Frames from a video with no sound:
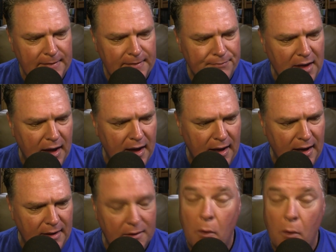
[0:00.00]

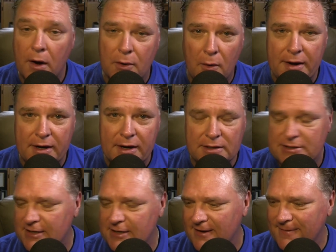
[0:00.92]
or
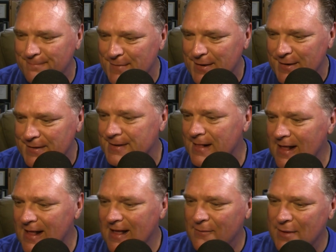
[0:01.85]
Aquinas, but
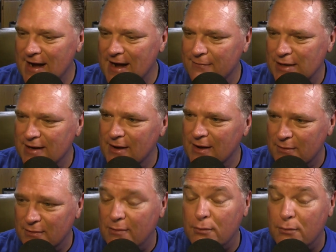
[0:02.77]
we'd have to go
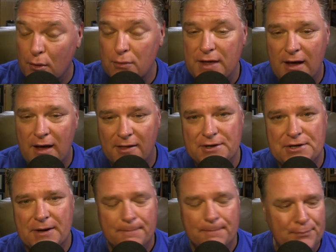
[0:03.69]
through theology
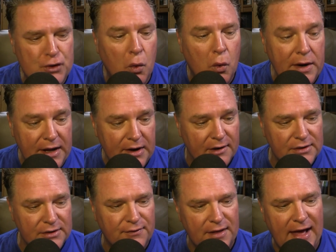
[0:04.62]
in 20 years
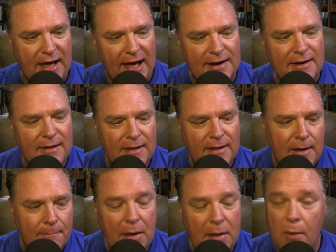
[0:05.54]
for that.
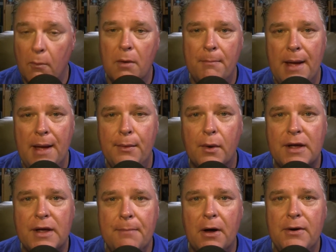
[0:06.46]
But maybe we'll
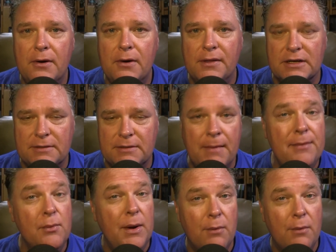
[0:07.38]
keep on doing this, and maybe
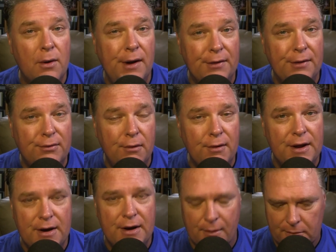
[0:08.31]
we won't get through in a
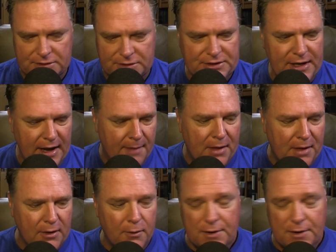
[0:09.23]
year. We'll see. I'm
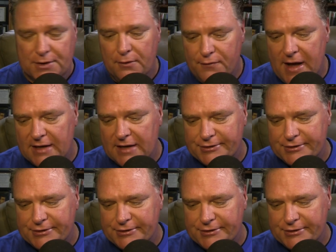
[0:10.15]
not going too fast,